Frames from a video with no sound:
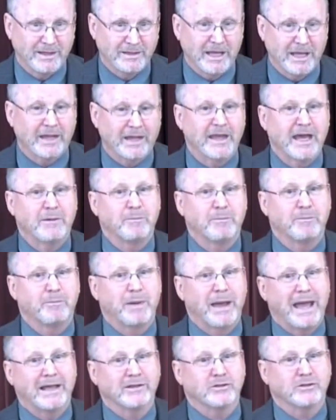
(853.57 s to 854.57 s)
Now, that
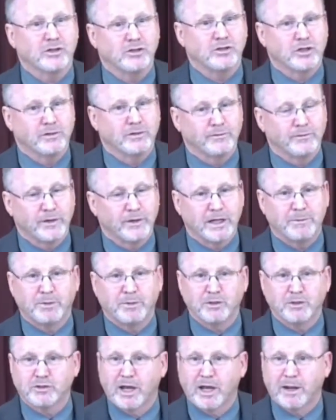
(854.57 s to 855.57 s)
passage in
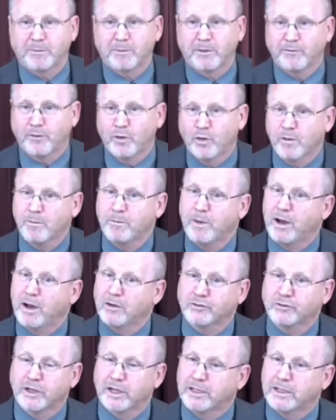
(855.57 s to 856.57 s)
Philippians chapter 4,
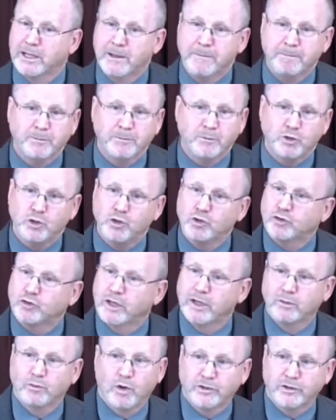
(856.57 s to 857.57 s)
Paul said, You
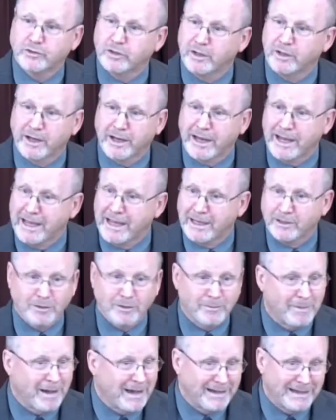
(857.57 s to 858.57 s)
sent once and again to
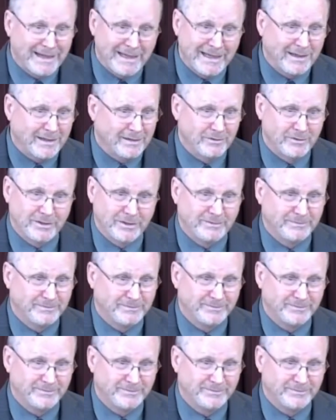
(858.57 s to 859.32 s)
my needs.